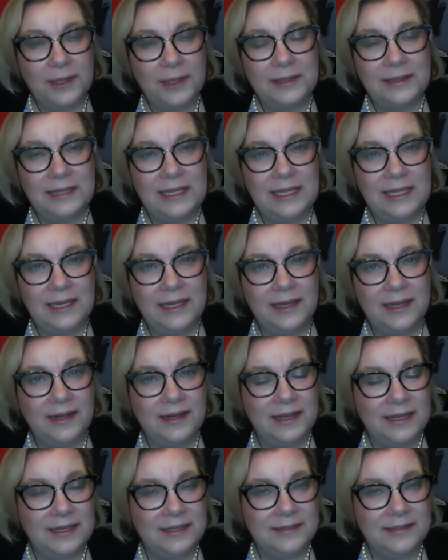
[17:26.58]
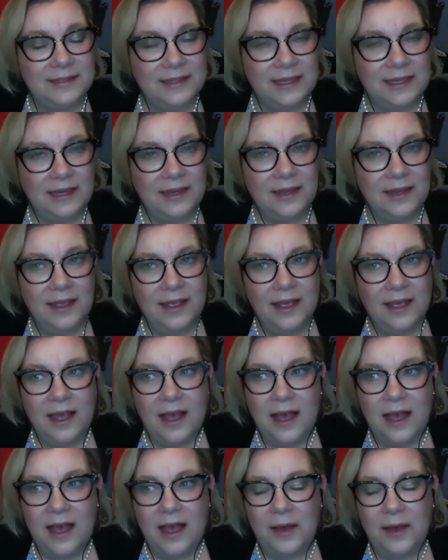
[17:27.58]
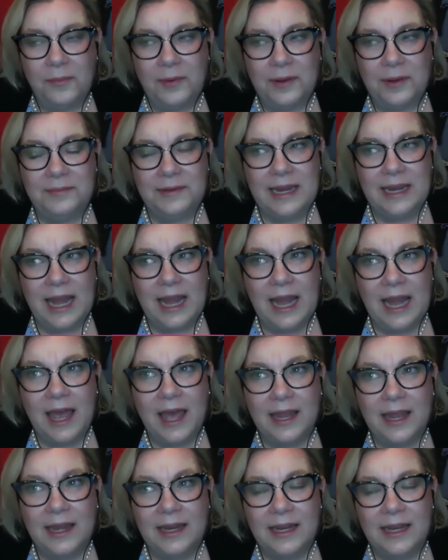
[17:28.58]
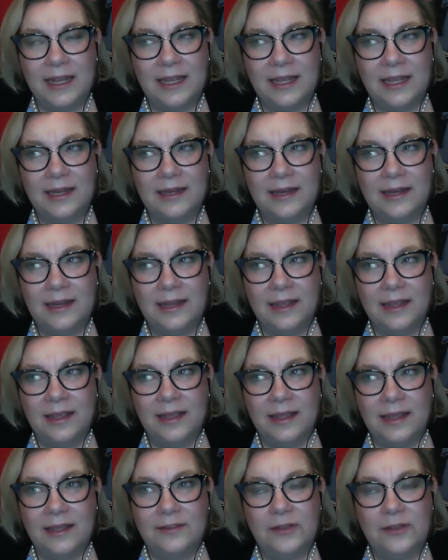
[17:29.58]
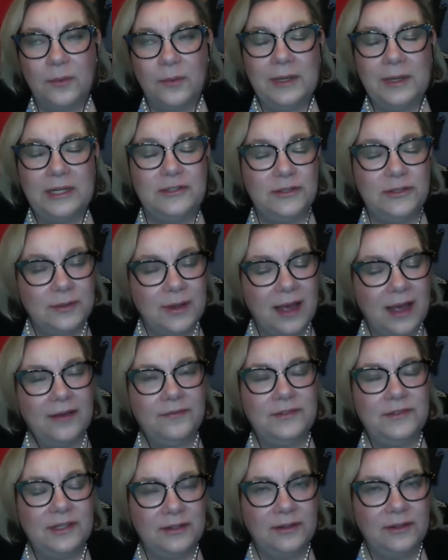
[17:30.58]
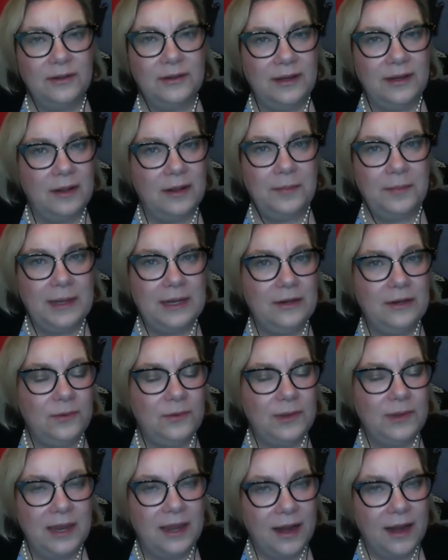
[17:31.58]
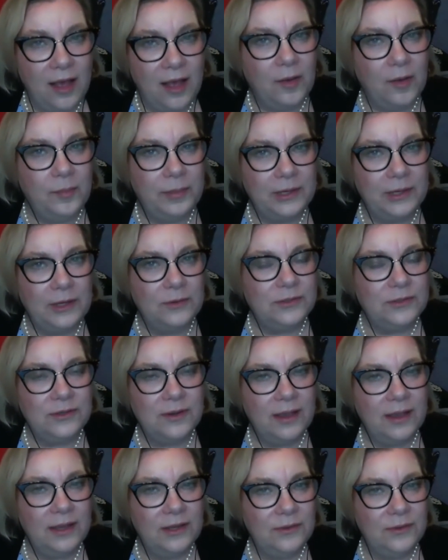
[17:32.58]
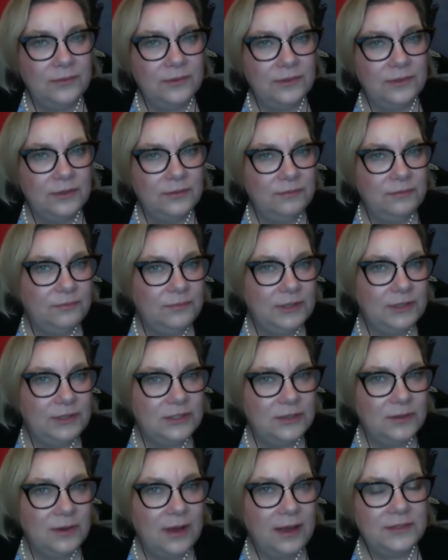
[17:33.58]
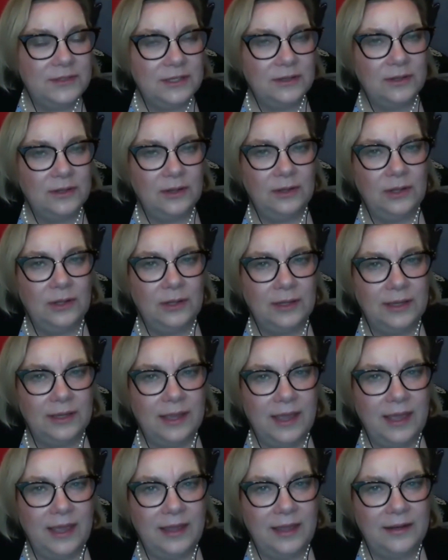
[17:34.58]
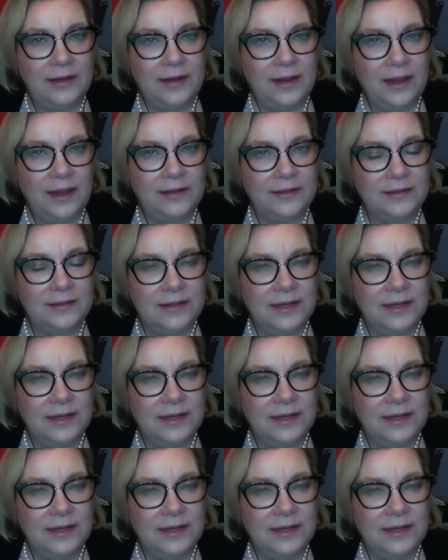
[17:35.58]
quickly and easily. When we add in, so we do often, you can't help, but we do often look and